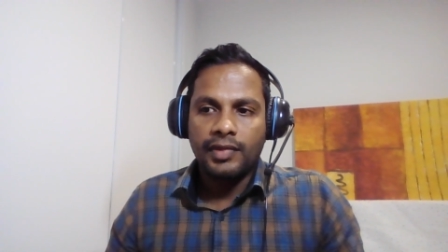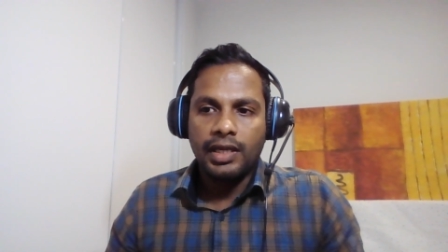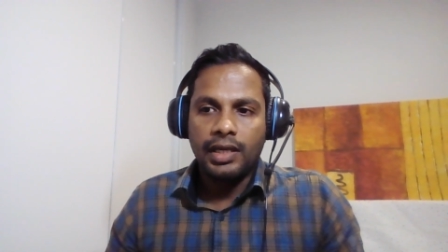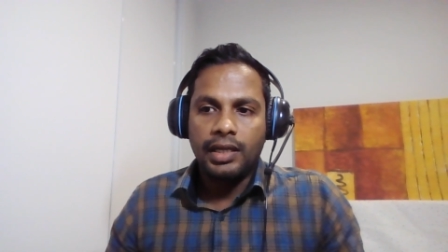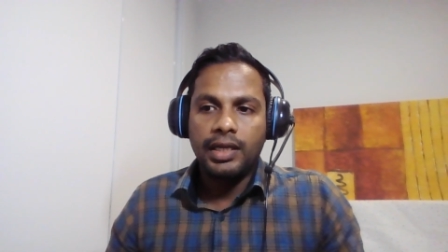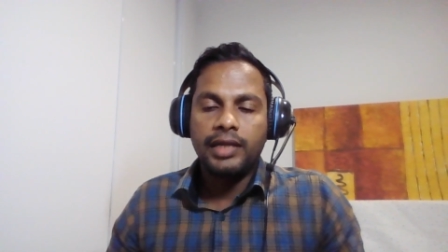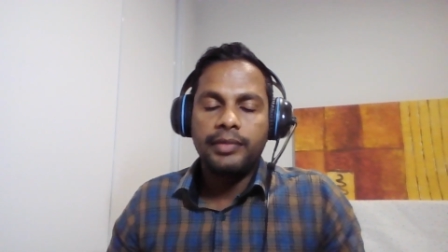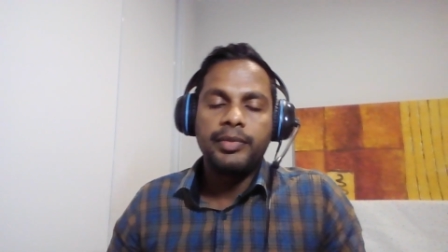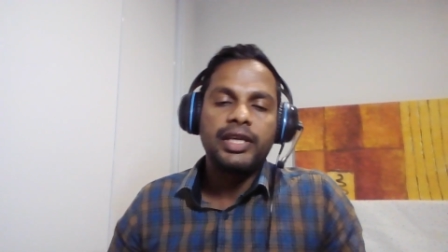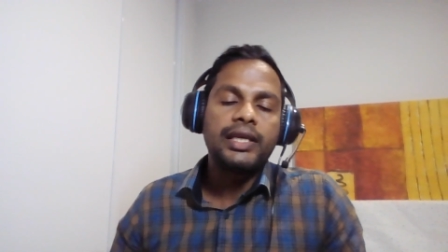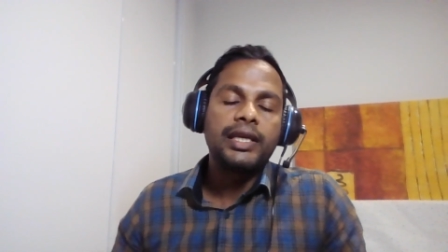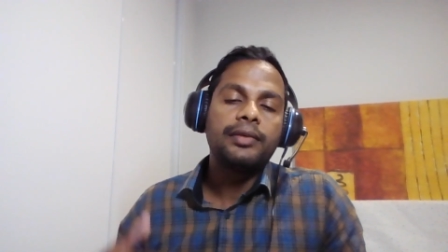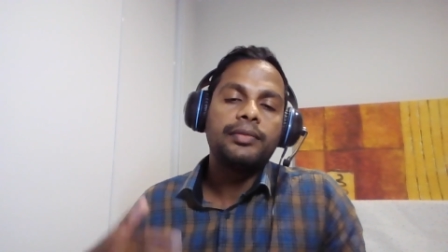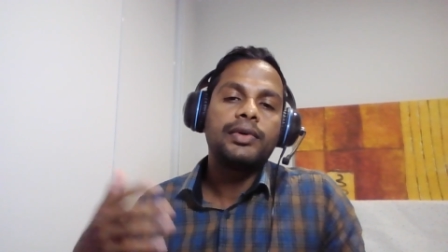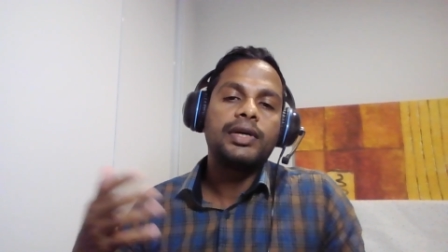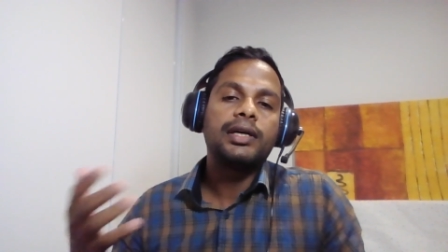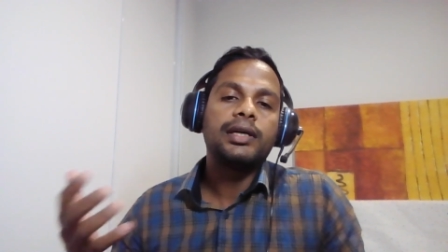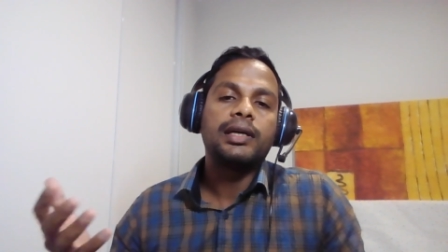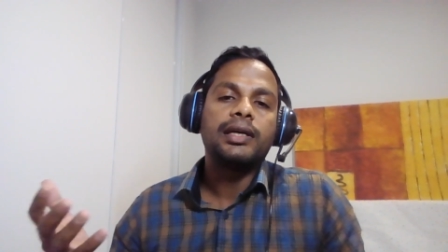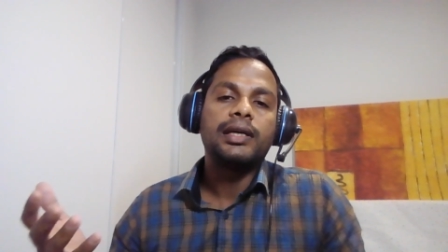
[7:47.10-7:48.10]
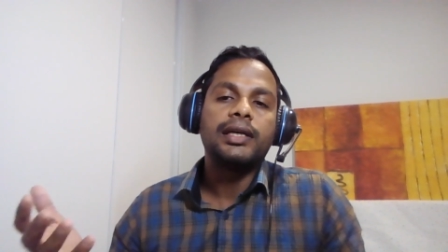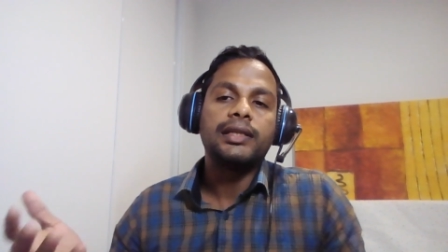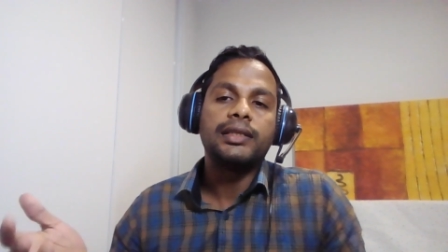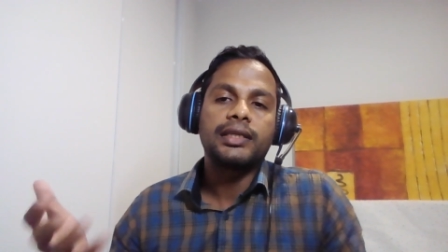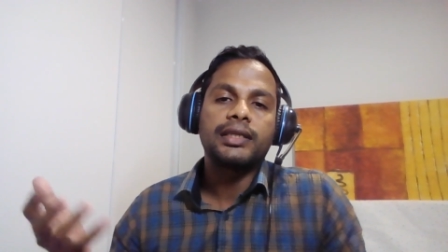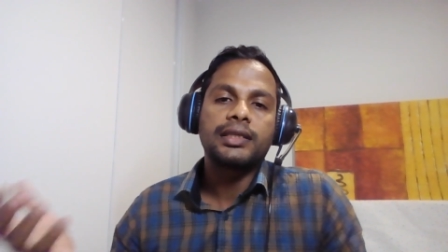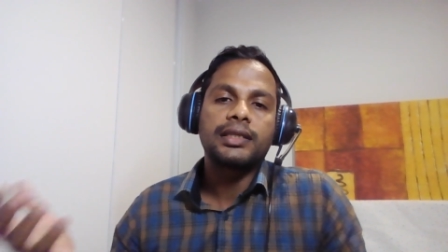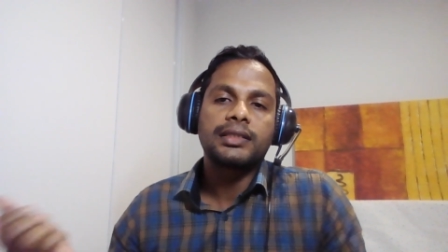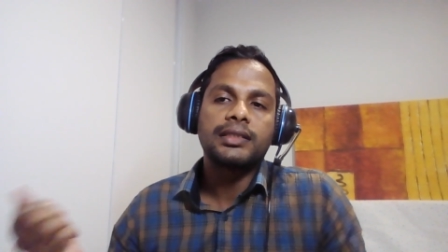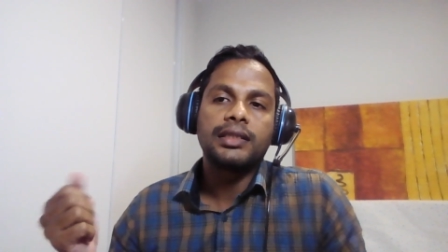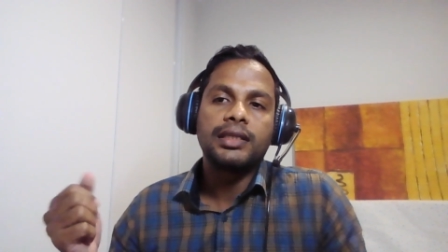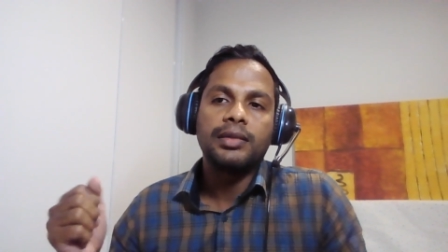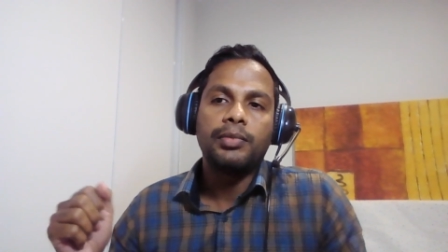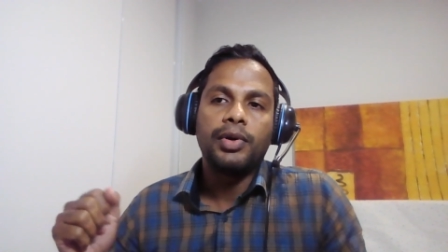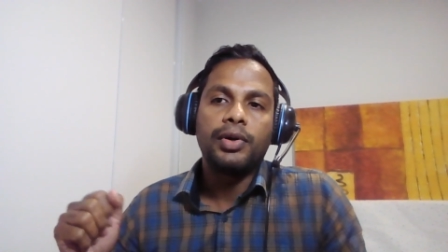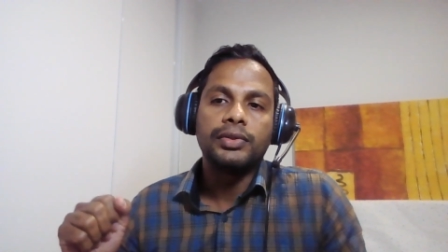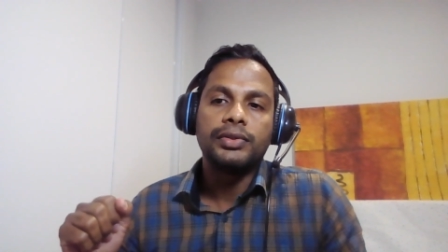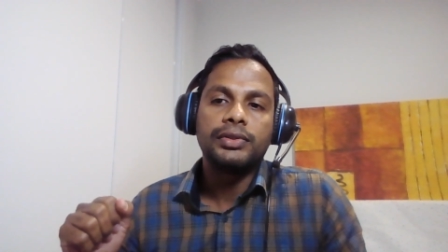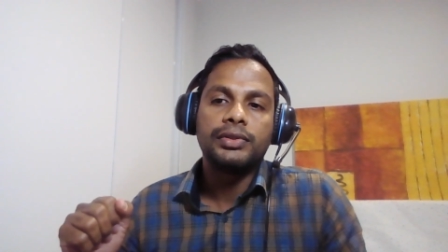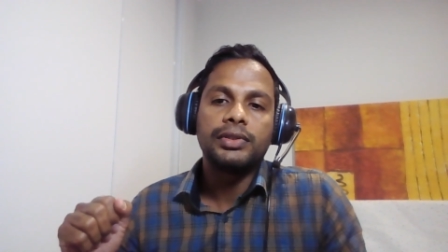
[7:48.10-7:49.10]
Let me give an introduction
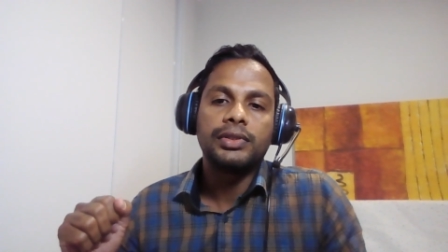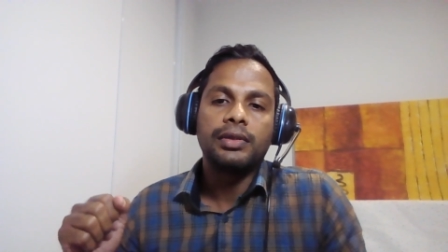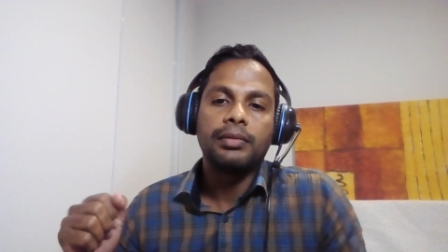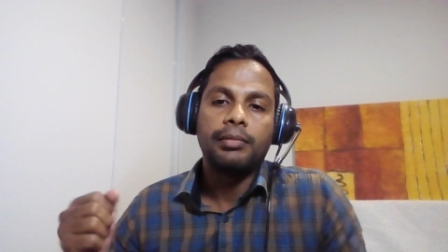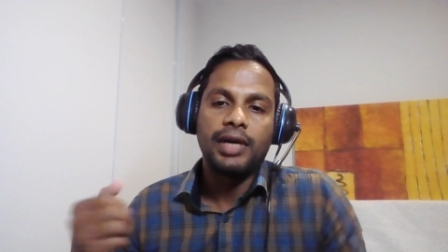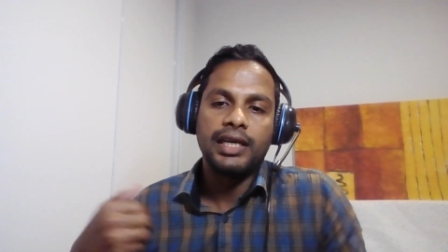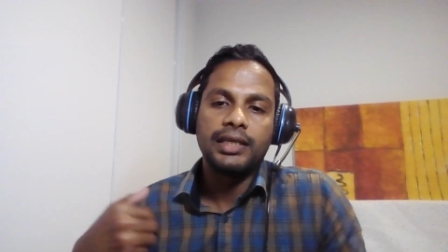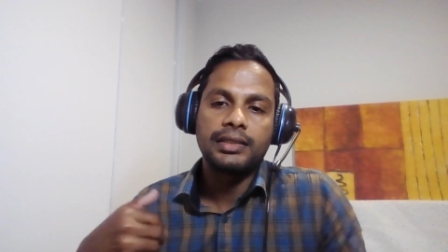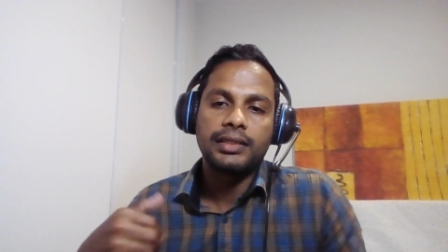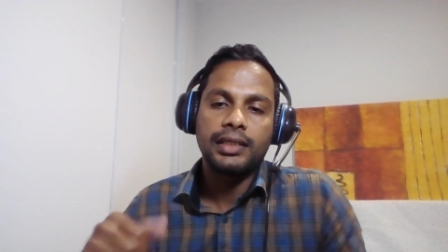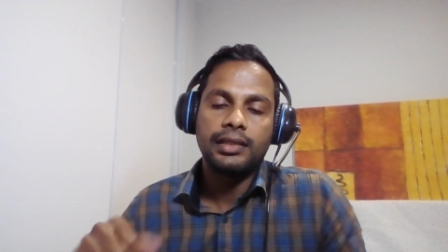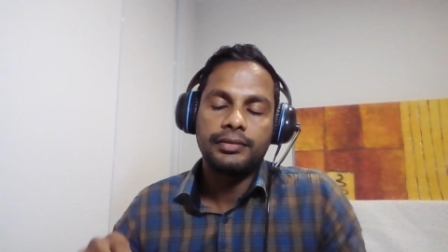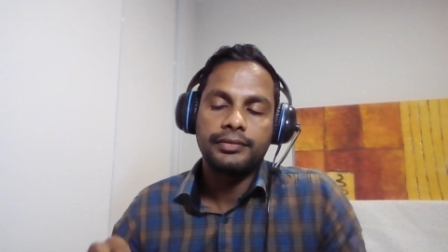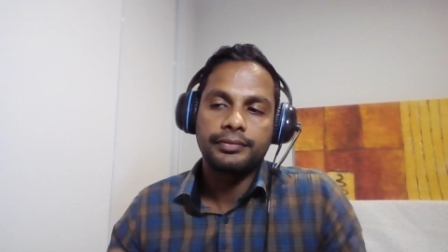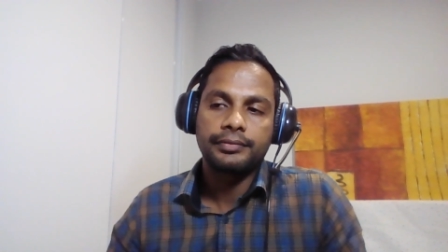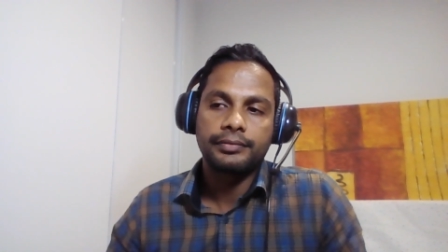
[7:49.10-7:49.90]
about myself.